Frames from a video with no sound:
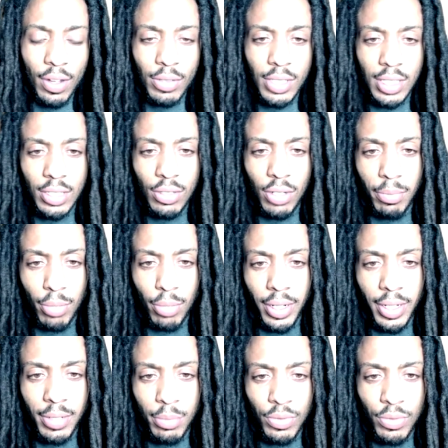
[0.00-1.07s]
with Detroit
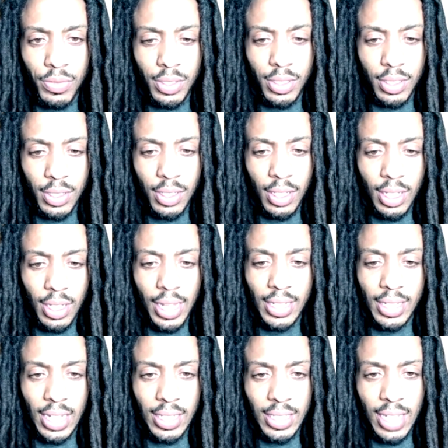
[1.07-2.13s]
brand of movies. Like
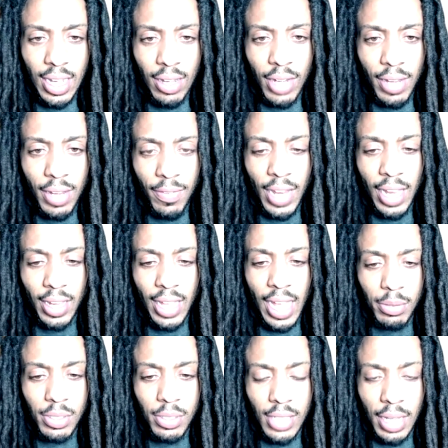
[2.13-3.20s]
they sound, they
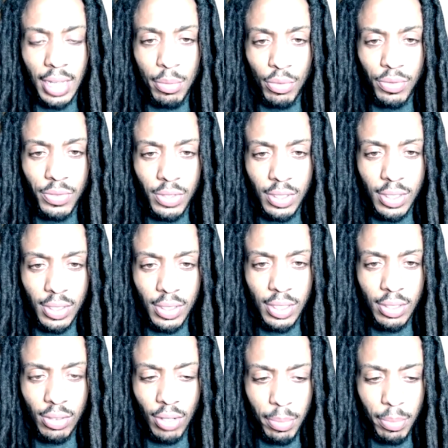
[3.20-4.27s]
caption their movies.
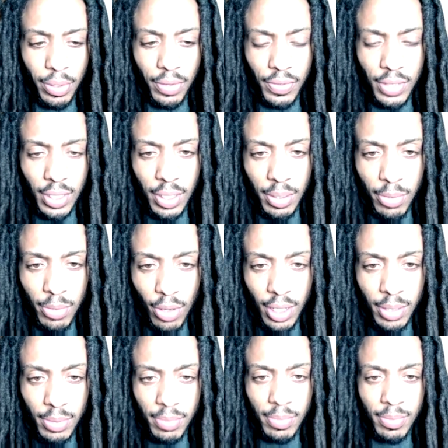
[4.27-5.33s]
Detroit buffed up, all them.